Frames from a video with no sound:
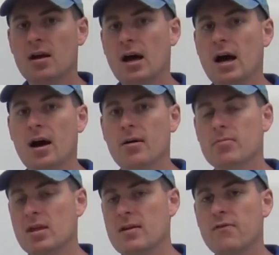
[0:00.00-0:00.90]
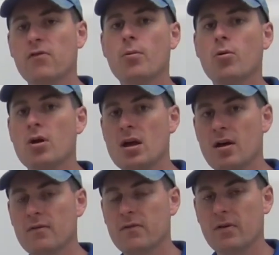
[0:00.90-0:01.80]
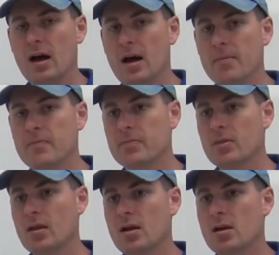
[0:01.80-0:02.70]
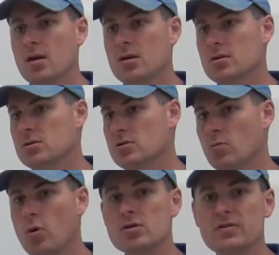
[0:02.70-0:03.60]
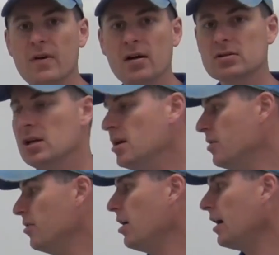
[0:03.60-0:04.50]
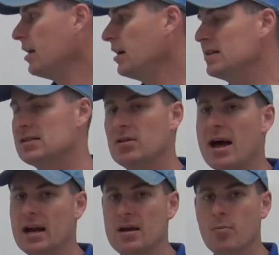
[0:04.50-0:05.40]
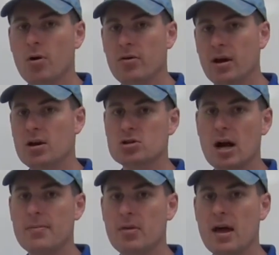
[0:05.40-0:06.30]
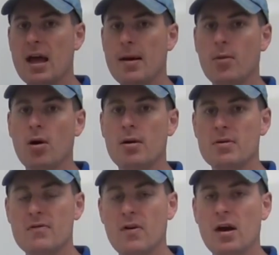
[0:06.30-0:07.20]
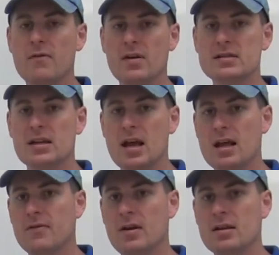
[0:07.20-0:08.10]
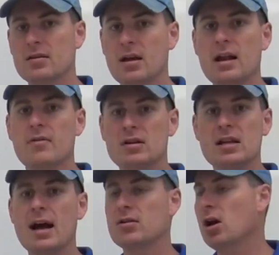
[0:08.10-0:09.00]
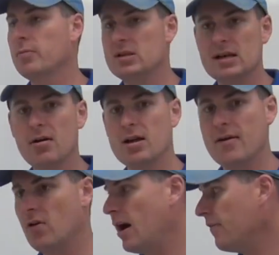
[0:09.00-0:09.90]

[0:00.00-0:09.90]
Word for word: uh, the infirmary of um, Roosevelt. They're not going to cut slack anymore. They're going to drop the hammer and be very investigative and kind of an attack dog mentality ever